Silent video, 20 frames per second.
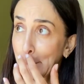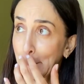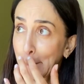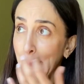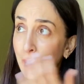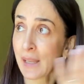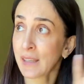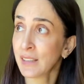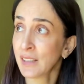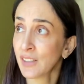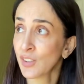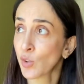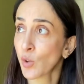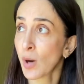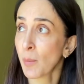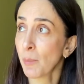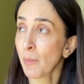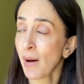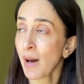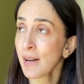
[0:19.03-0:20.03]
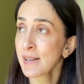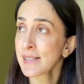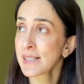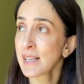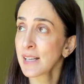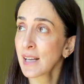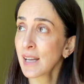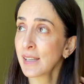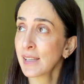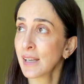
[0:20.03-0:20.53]
I didn't do
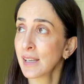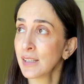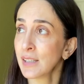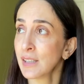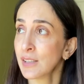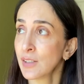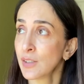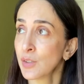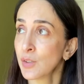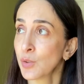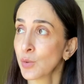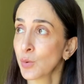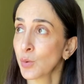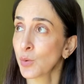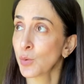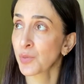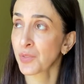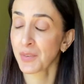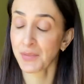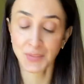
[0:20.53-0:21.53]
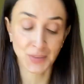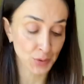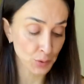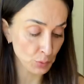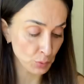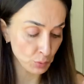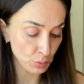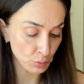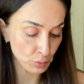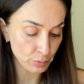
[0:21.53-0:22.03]
unboxing and I didn't do
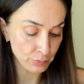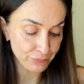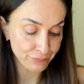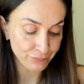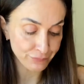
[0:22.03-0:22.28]
review.